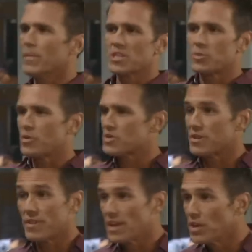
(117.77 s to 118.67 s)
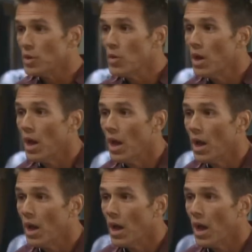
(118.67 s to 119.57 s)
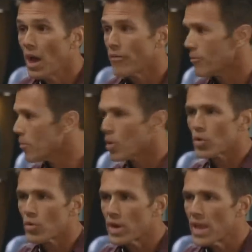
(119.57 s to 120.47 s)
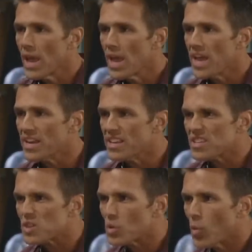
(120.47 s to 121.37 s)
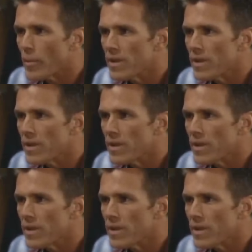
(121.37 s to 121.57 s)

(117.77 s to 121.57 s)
what am I supposed to thank you for murdering an innocent